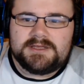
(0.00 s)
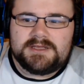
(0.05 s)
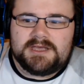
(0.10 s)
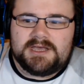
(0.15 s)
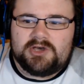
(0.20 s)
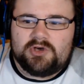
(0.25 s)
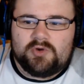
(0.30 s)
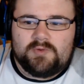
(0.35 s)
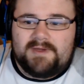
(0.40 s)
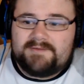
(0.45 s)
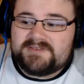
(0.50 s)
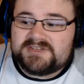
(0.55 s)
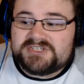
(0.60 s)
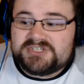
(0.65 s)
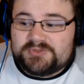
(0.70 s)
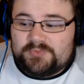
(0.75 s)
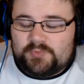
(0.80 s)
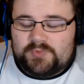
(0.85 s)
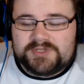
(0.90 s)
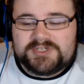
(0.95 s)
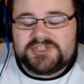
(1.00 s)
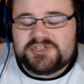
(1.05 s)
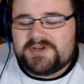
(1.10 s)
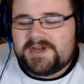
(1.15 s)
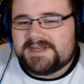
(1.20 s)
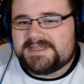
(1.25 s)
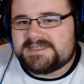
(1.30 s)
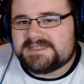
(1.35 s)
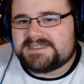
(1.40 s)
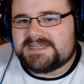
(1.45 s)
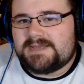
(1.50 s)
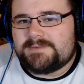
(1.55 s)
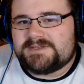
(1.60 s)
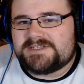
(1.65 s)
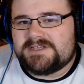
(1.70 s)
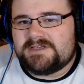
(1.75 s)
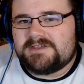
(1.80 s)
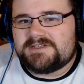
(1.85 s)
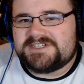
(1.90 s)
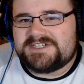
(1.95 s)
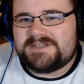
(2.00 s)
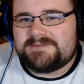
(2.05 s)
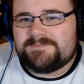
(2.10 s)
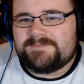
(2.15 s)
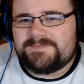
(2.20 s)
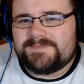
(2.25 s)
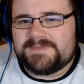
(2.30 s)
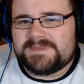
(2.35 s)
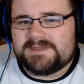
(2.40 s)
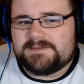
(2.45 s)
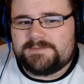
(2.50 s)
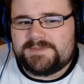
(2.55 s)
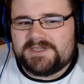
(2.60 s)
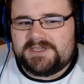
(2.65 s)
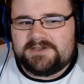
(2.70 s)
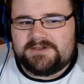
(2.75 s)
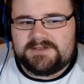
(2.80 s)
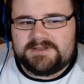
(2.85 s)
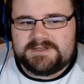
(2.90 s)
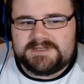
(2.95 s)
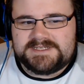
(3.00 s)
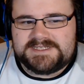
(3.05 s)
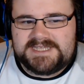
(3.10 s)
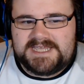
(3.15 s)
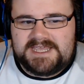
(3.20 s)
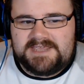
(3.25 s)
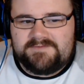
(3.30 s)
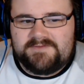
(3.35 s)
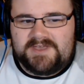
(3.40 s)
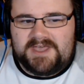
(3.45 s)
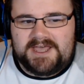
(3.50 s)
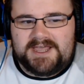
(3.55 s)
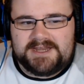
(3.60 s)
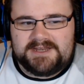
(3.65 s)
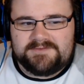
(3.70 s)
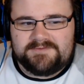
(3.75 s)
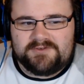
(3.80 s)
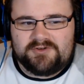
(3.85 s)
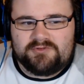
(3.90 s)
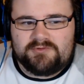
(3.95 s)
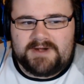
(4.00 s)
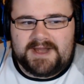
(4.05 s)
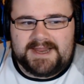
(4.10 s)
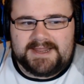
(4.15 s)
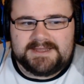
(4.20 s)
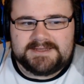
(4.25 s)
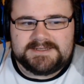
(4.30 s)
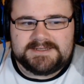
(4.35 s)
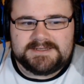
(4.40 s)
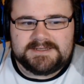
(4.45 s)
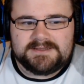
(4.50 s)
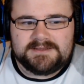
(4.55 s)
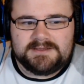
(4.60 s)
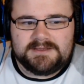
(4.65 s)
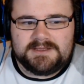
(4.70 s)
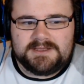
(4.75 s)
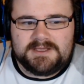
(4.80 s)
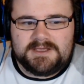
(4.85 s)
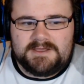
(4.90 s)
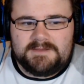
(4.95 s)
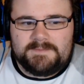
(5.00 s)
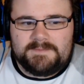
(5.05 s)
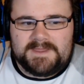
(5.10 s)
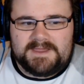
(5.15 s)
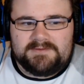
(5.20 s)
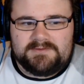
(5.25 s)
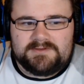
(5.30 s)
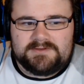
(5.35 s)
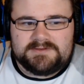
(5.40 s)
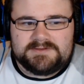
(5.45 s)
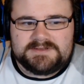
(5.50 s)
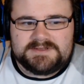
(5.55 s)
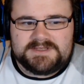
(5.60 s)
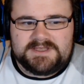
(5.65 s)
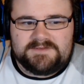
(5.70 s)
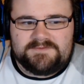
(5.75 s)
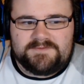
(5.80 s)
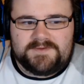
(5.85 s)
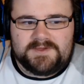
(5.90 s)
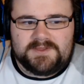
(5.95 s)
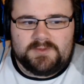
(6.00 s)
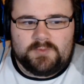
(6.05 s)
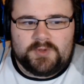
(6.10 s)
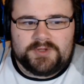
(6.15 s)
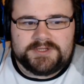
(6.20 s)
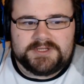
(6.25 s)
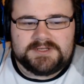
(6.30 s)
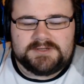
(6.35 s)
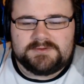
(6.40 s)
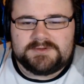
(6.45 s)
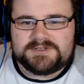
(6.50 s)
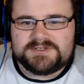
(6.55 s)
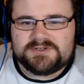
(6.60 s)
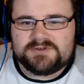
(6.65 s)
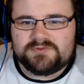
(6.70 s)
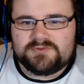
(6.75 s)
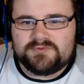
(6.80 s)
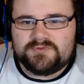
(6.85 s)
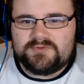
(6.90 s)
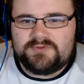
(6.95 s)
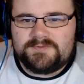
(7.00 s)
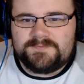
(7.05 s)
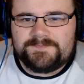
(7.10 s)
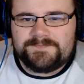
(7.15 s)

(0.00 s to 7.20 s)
or whether someone's trying to sabotage it because they've kind of cracked and they feel that what they're doing is cruel.